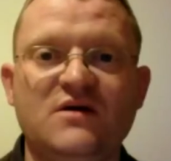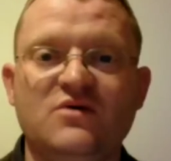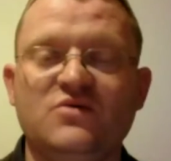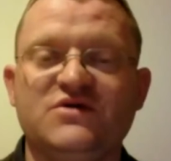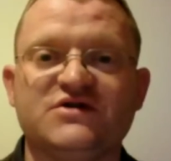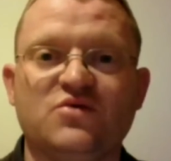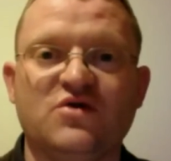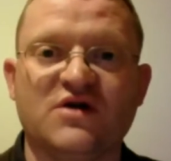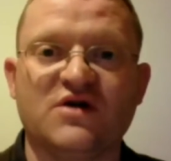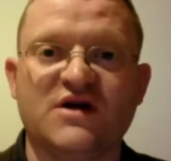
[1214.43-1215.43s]
You just
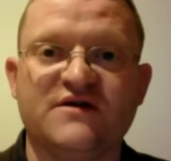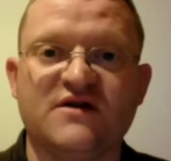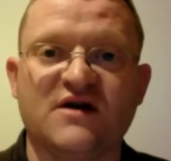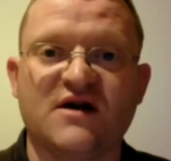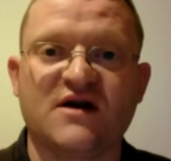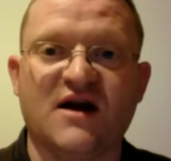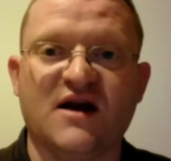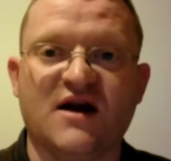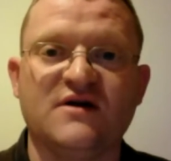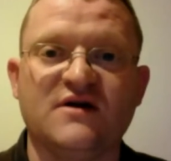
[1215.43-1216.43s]
walk into the
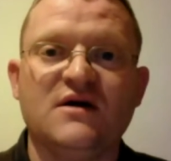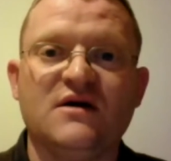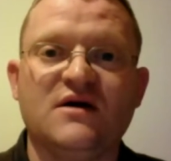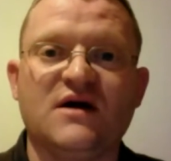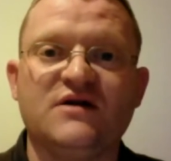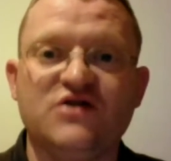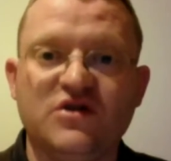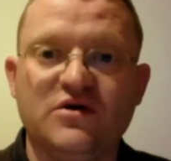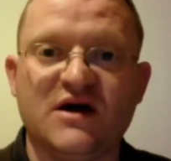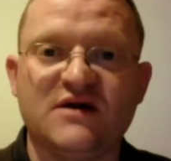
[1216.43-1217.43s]
class and
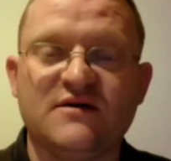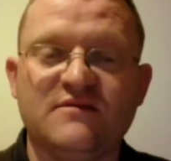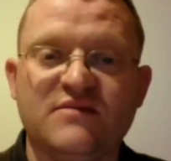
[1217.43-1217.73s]
do it.